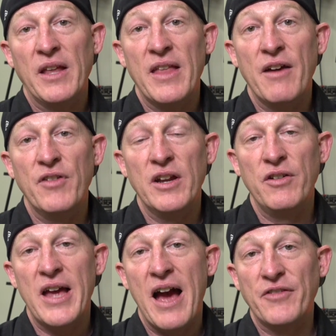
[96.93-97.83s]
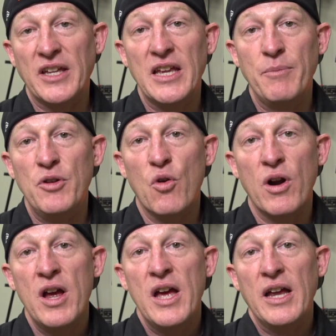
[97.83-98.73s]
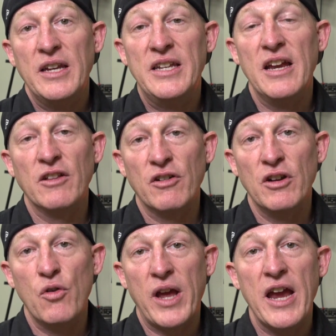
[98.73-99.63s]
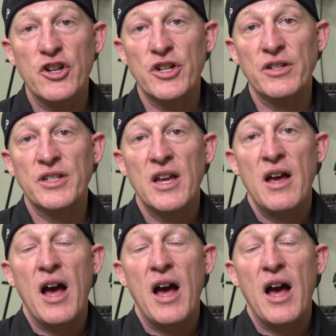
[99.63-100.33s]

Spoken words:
in that video, you have to keep your dealer locations